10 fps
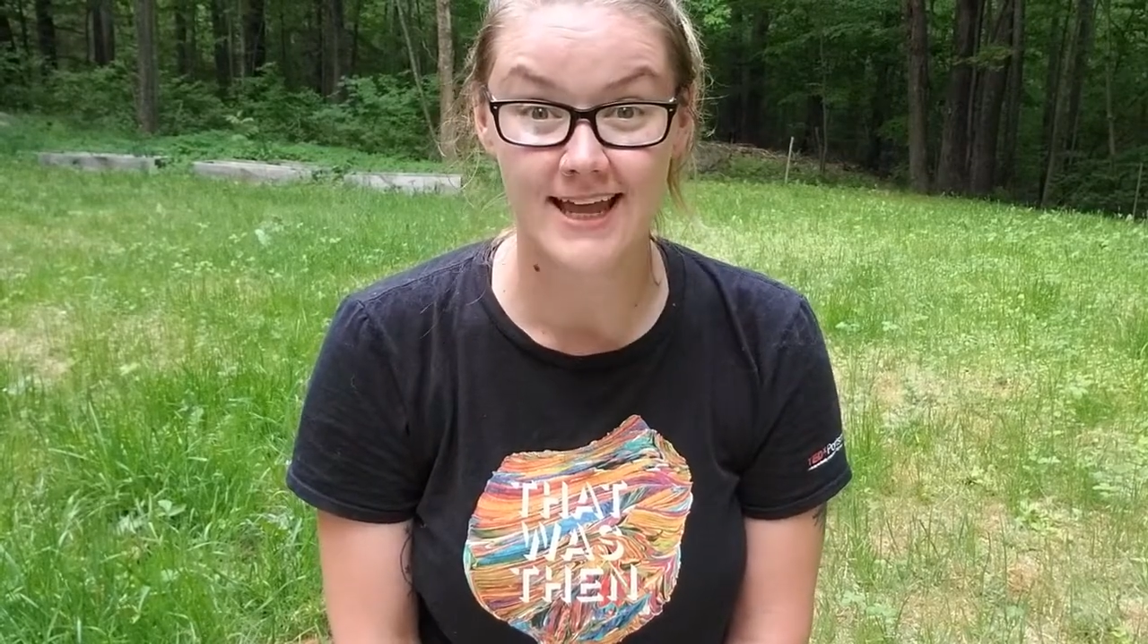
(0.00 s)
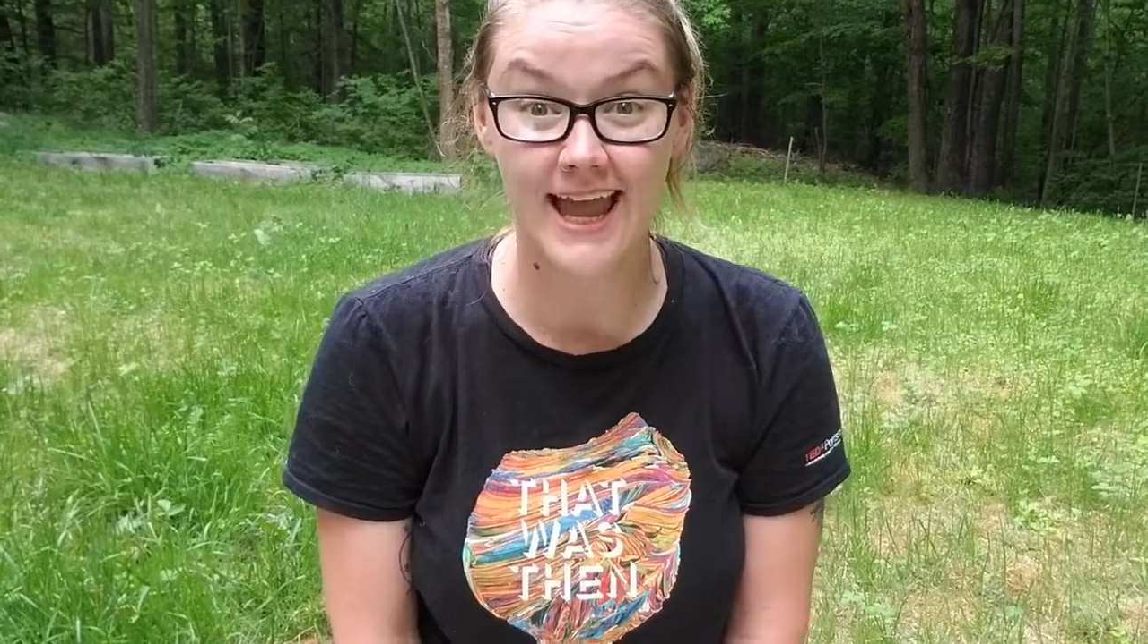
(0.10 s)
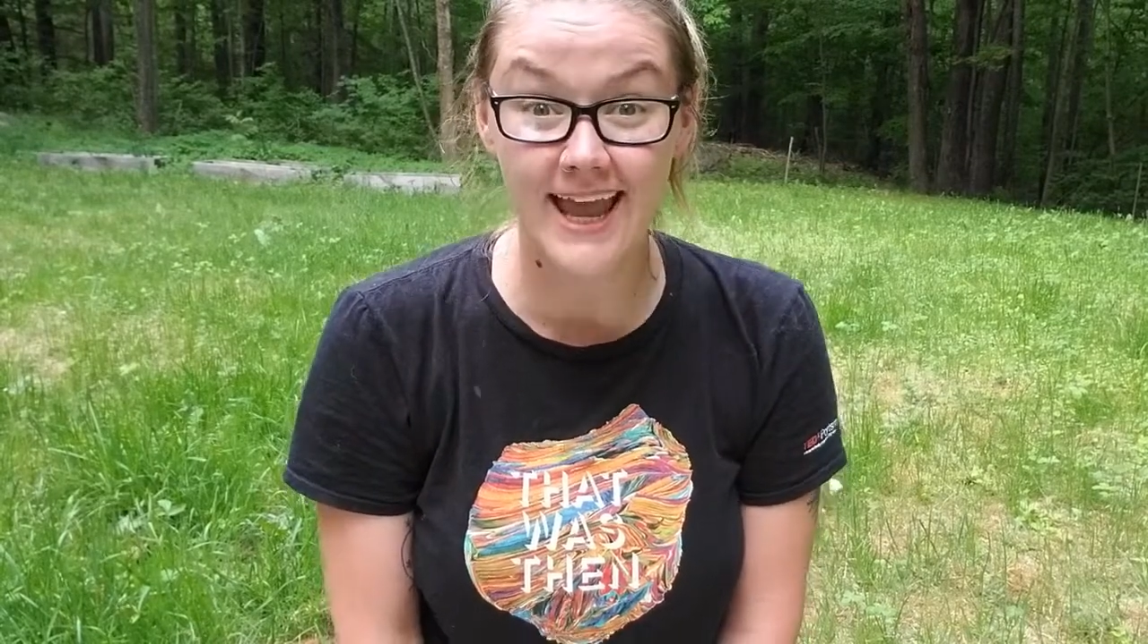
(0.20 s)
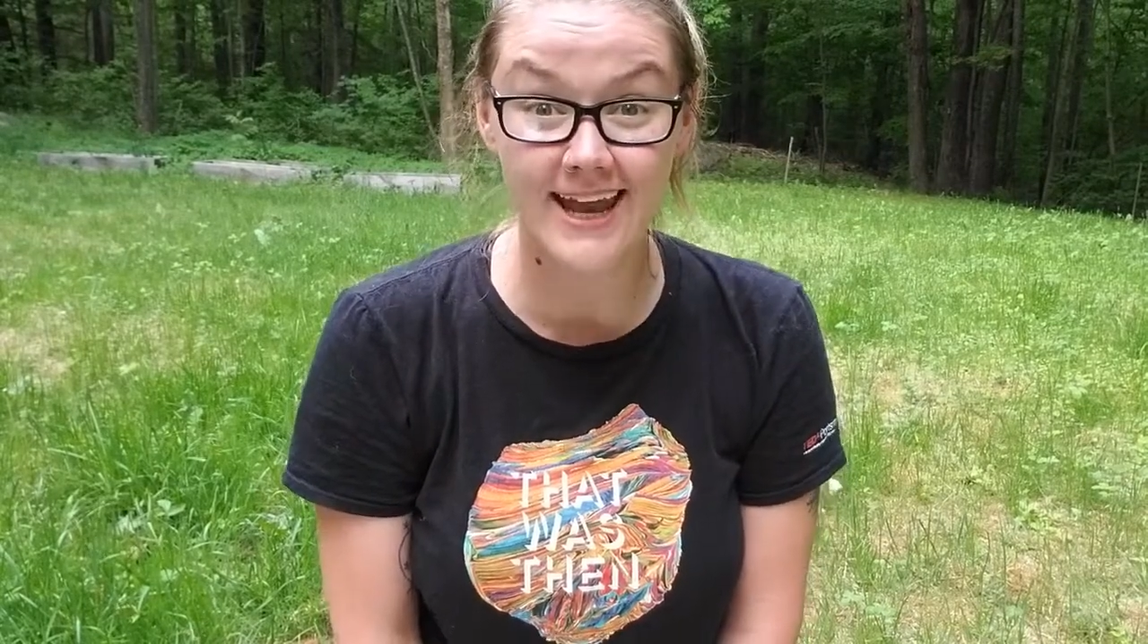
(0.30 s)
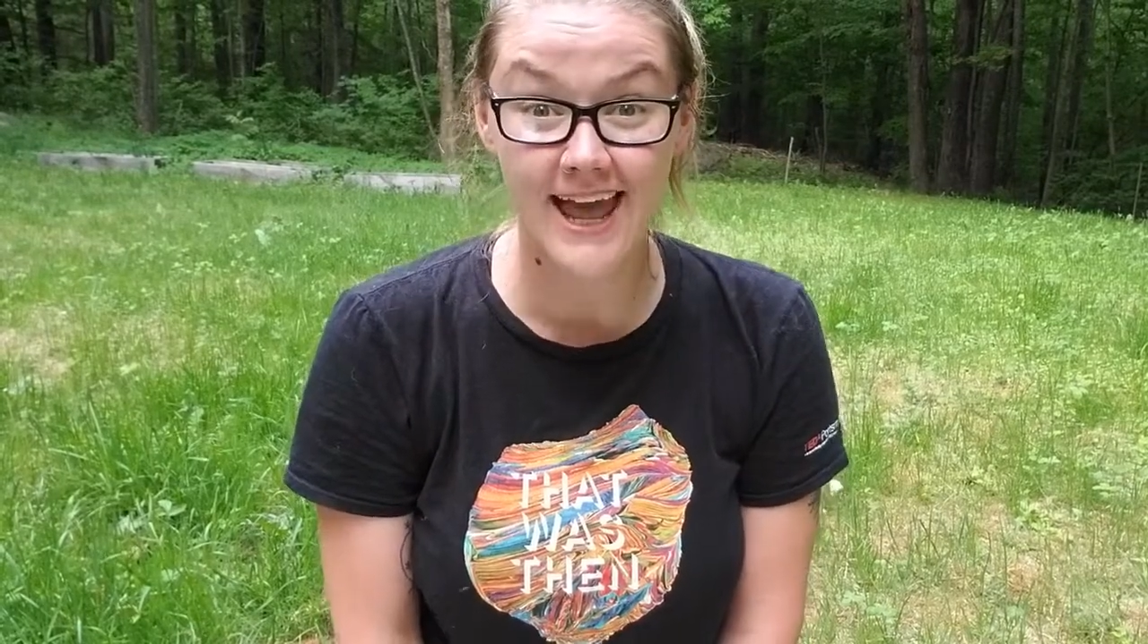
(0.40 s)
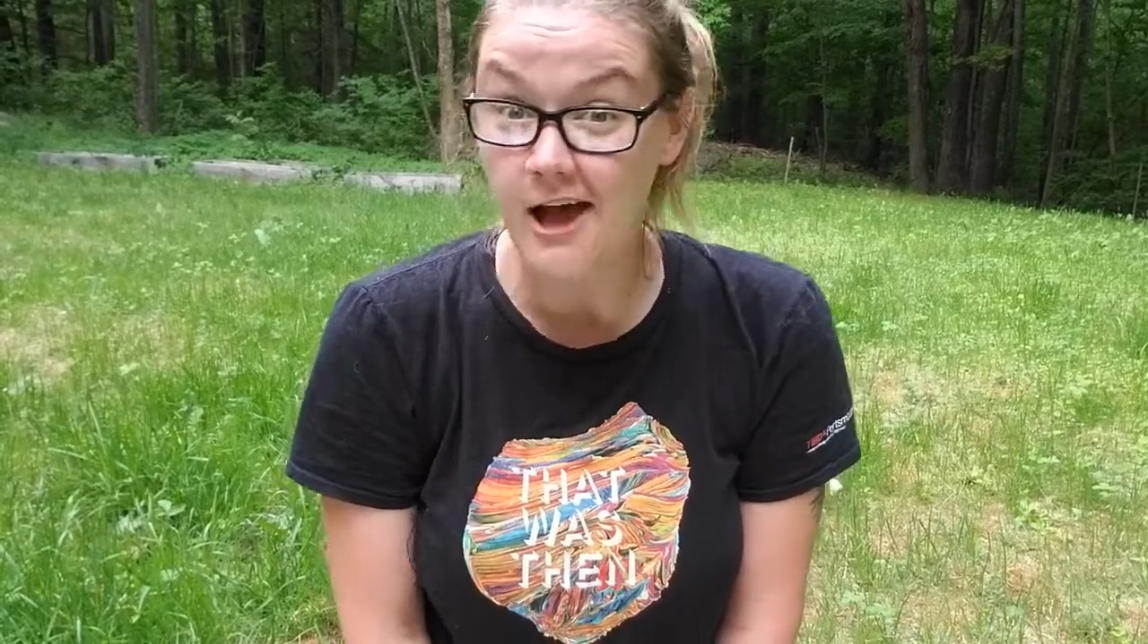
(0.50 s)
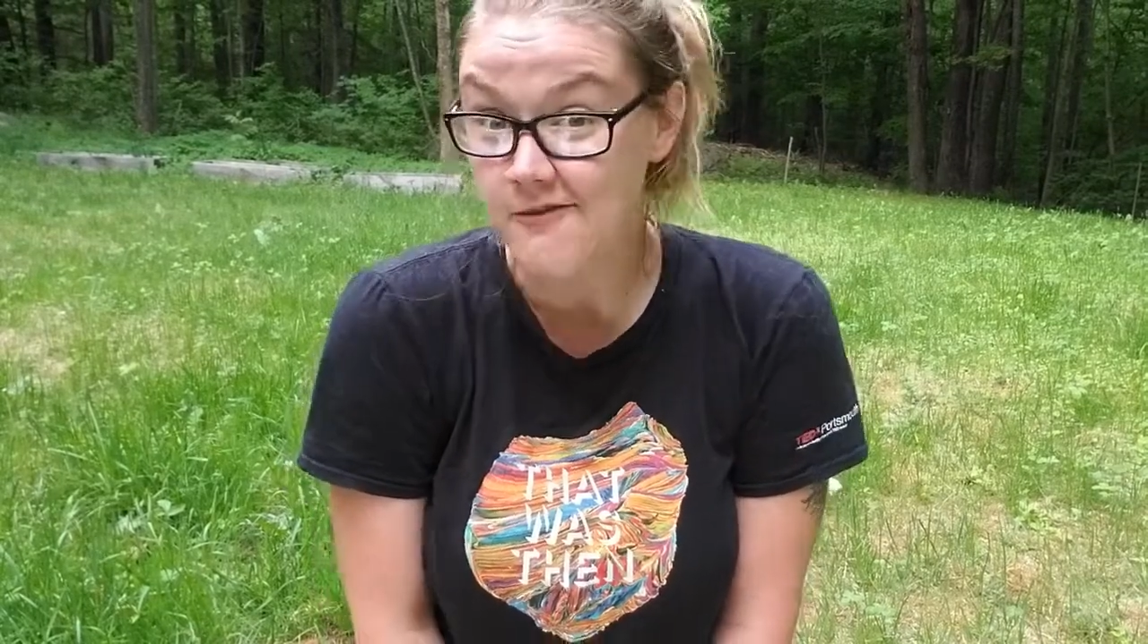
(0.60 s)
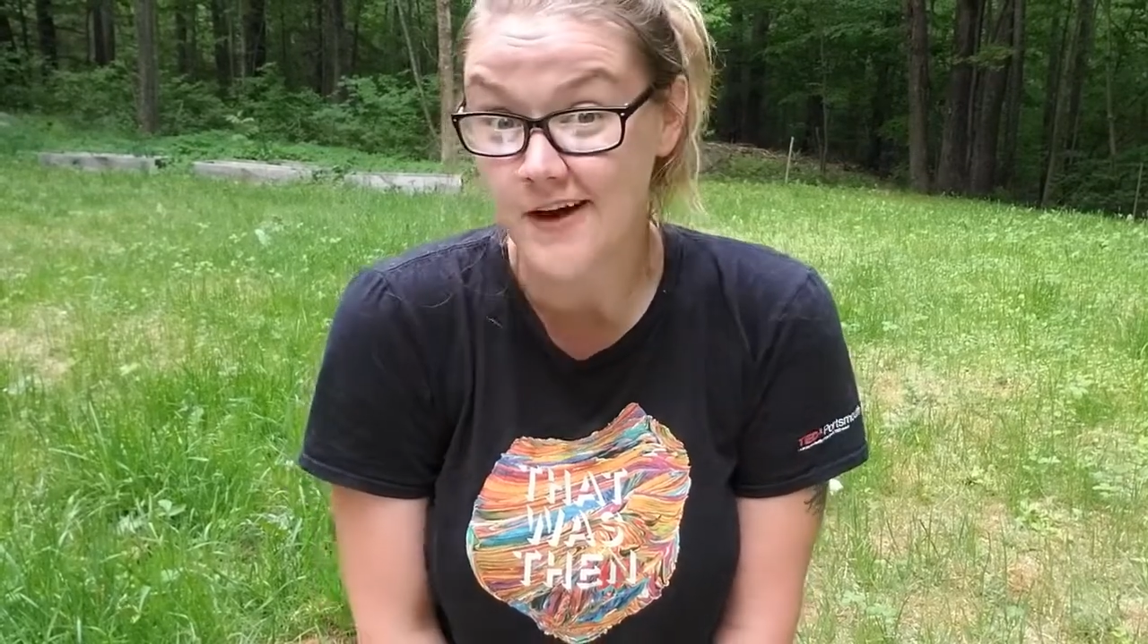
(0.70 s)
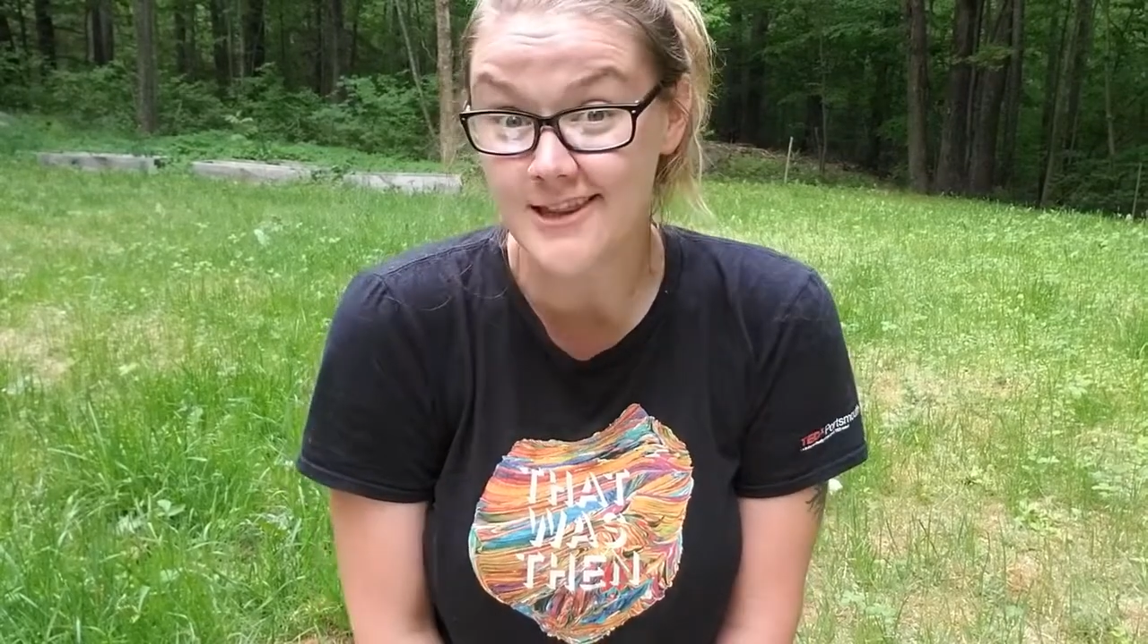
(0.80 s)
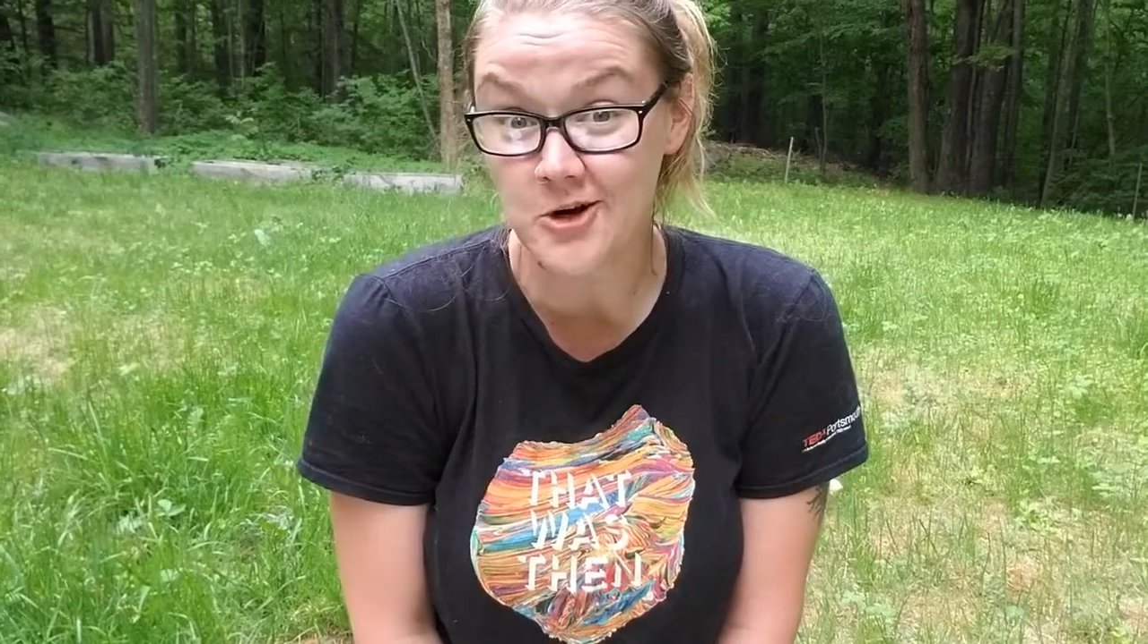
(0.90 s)
and have
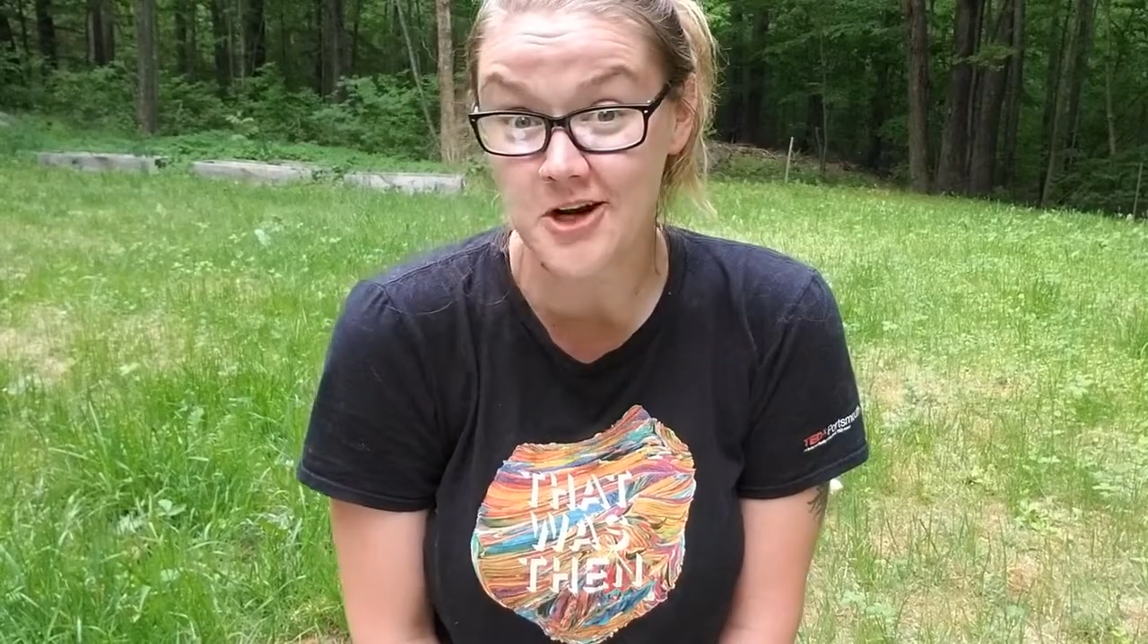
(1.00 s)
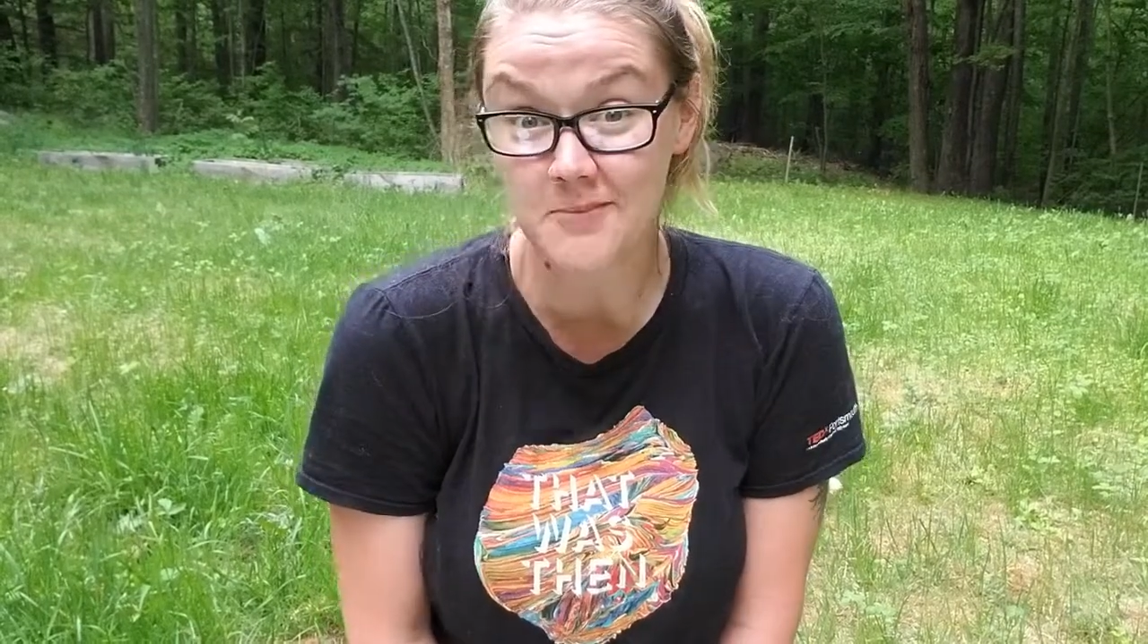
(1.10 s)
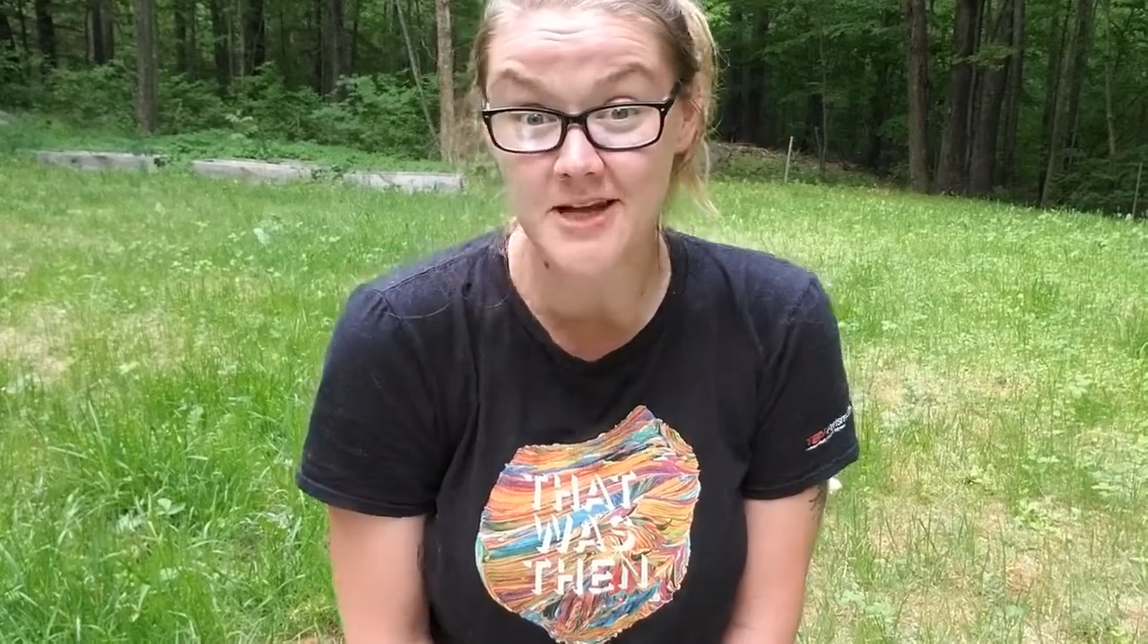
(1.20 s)
fun learning